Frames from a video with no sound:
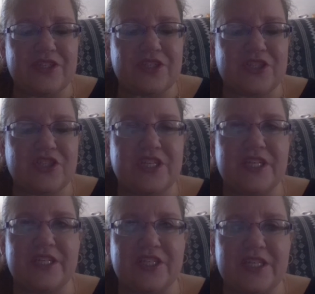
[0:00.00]

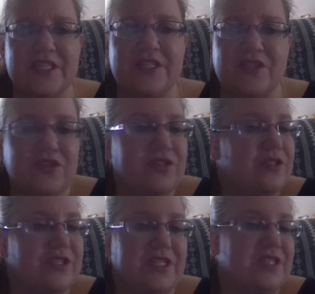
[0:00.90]
she
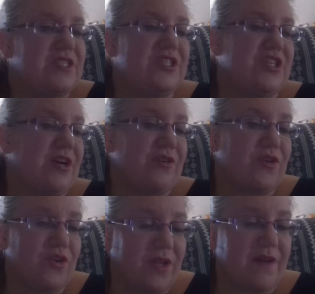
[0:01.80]
shared
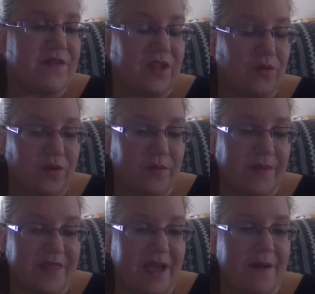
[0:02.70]
her love of the Lord
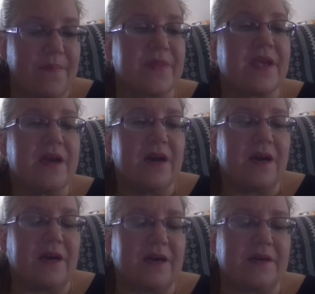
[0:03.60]
with them,
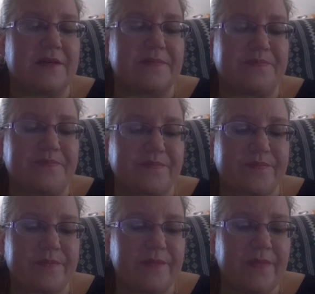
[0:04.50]
and
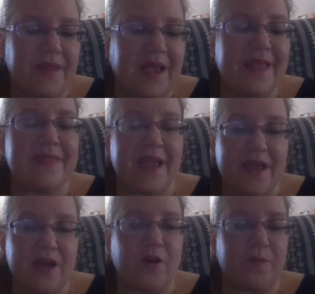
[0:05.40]

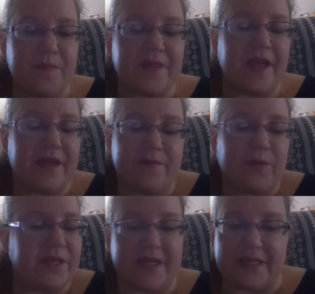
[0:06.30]
they
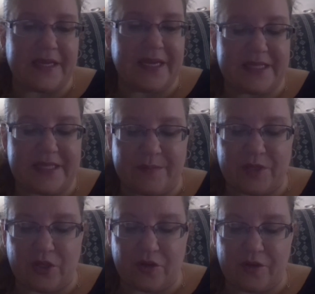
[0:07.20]
willingly
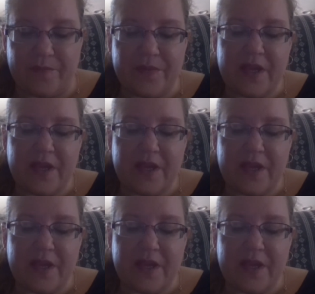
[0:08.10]
accepted her.